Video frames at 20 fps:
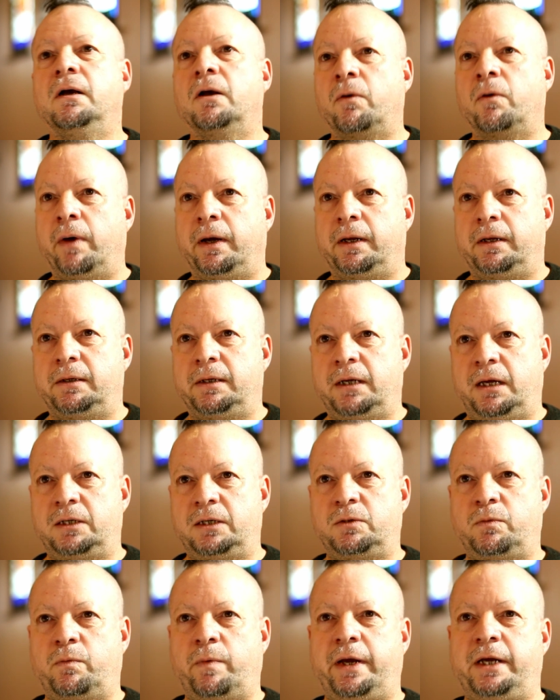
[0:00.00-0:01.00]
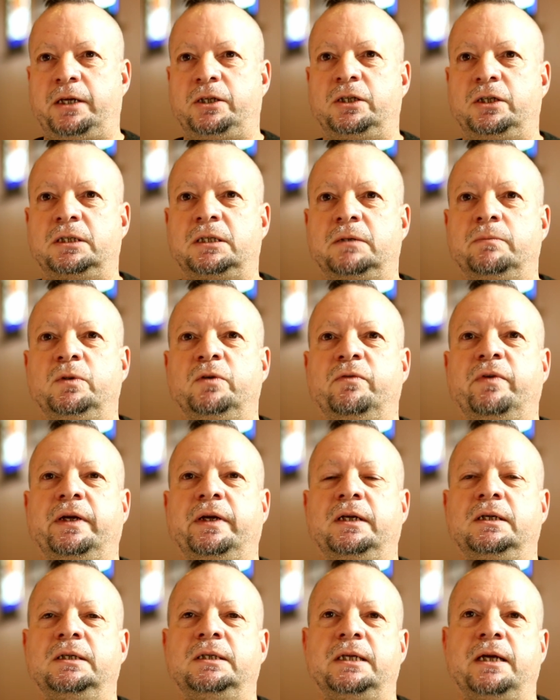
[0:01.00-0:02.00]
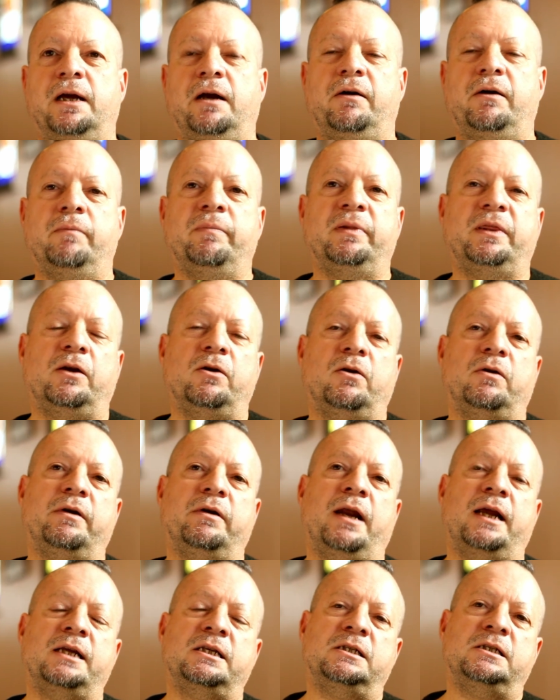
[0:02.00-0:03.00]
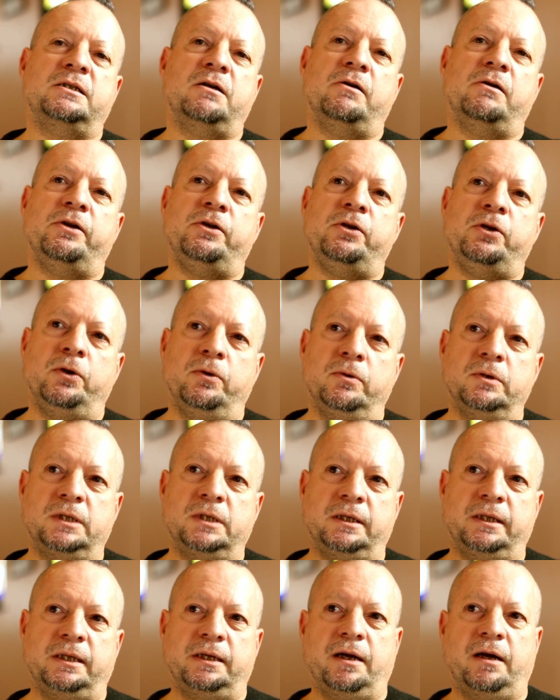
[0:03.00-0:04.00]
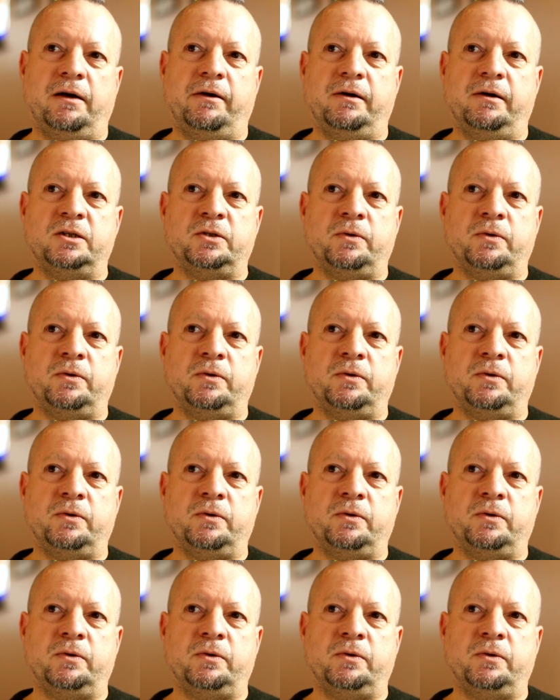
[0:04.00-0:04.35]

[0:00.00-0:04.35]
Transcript: quite nice wages are moving into the area, but they're not necessarily using the area.